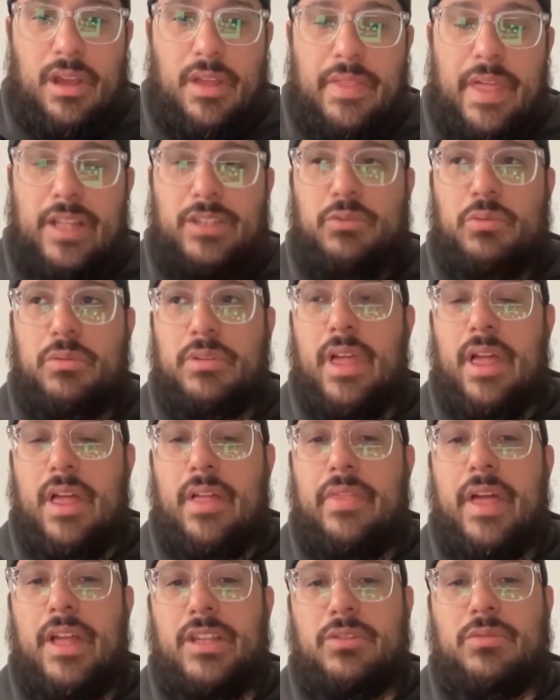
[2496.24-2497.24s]
And that's when
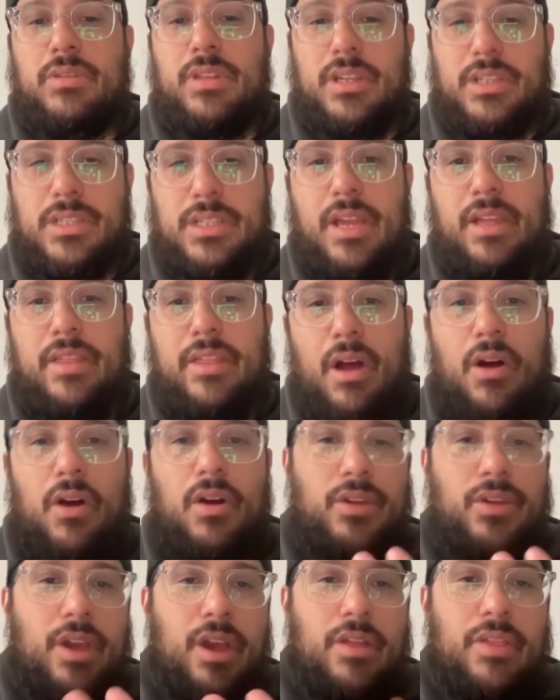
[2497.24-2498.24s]
they say,
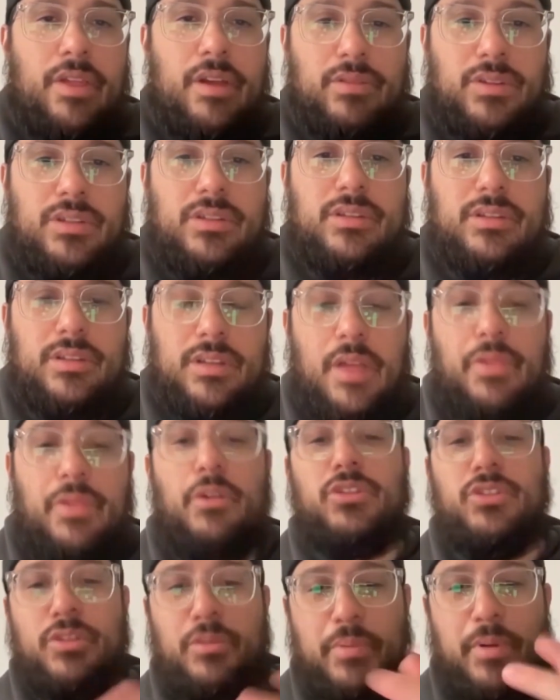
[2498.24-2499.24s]
oh, yeah, that was, and
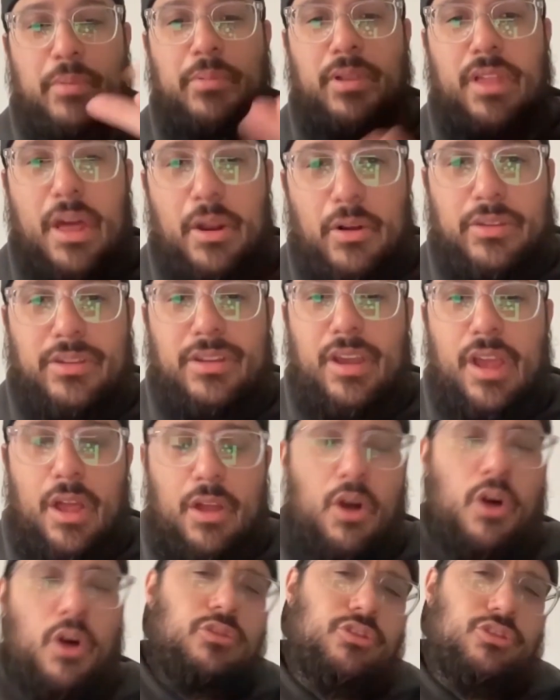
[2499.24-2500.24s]
those are the people that will,
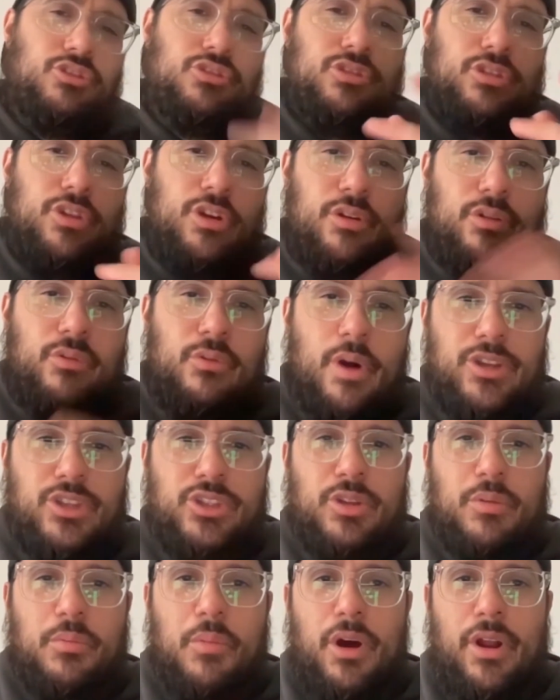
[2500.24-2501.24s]
oh, this is a
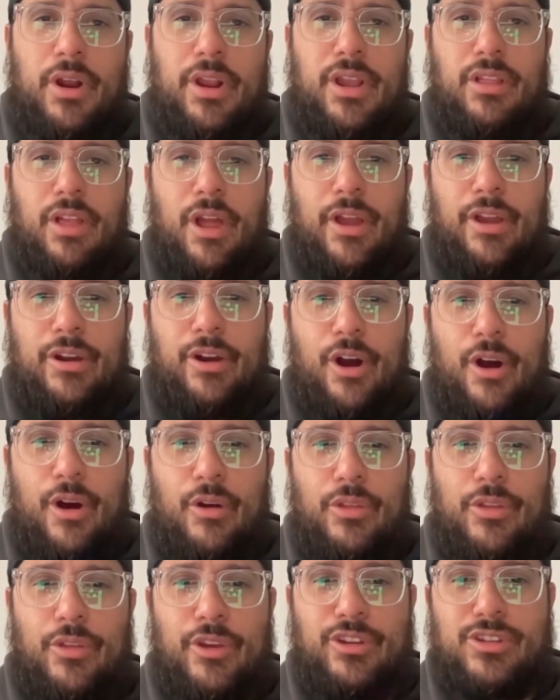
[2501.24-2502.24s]
waste of money. Like,
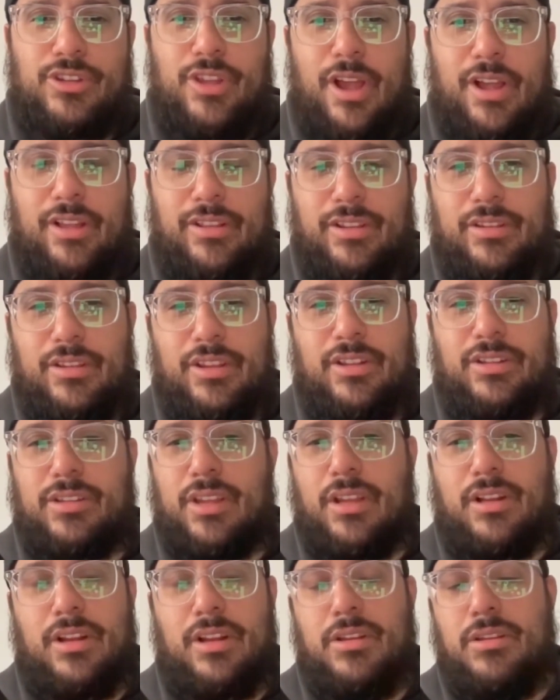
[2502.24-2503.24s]
oh, this, that. And it's
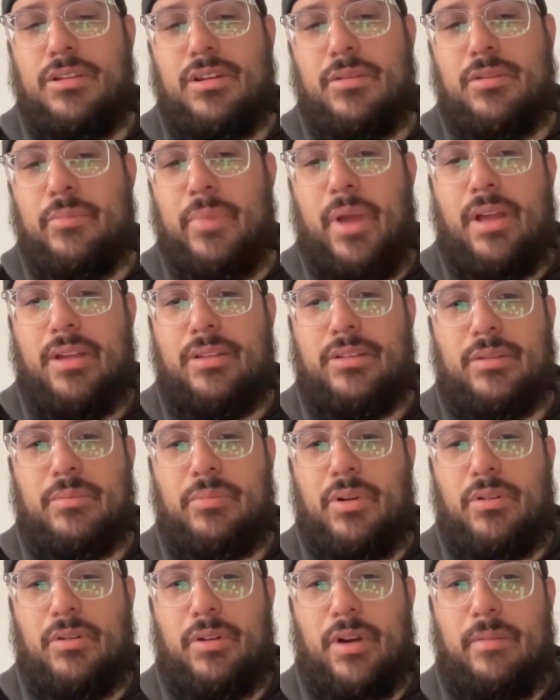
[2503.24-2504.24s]
like, no, you didn't buy into the
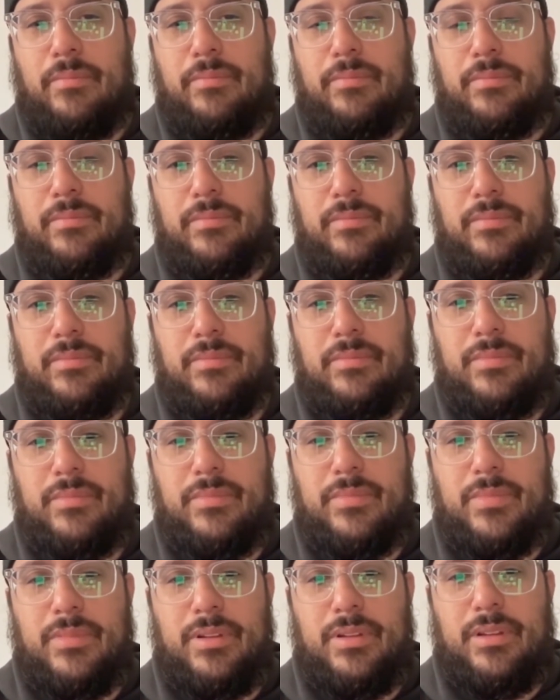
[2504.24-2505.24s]
program.
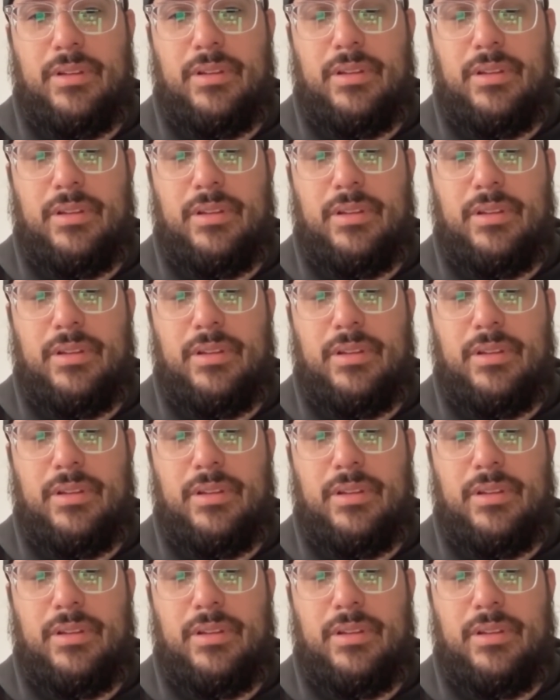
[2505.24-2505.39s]
Yeah.